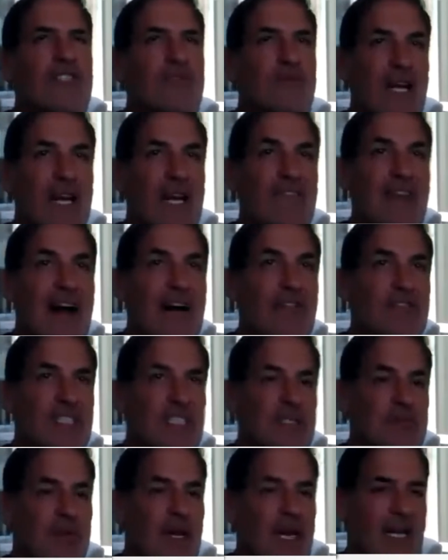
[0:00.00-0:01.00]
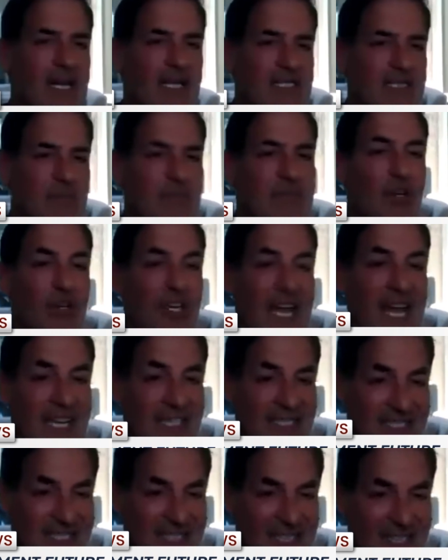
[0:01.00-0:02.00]
Like if I was explaining it to Bill
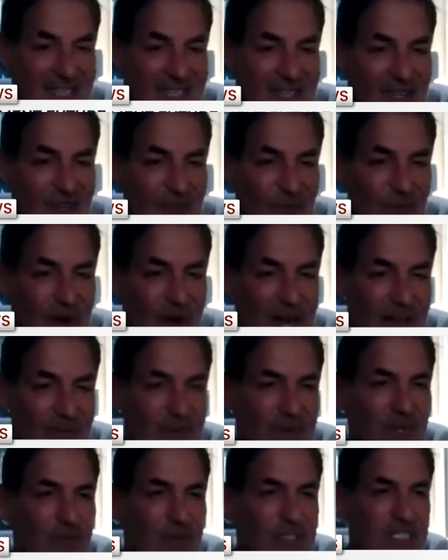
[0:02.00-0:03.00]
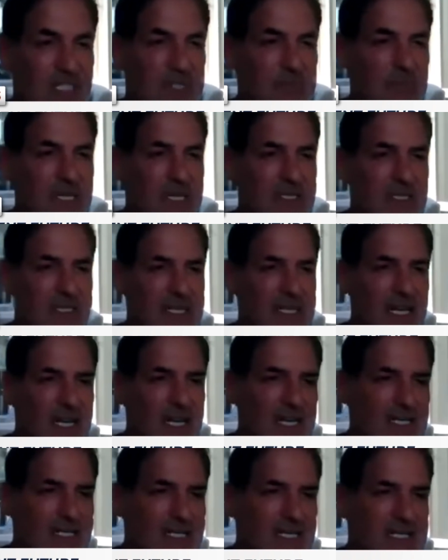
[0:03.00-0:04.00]
Gates, right, who dismisses it
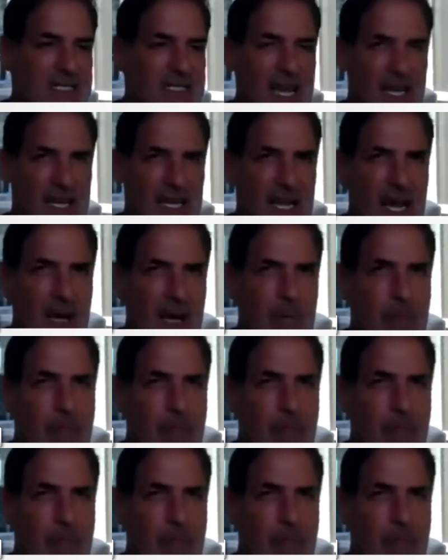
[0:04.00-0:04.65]
and is a tech guy,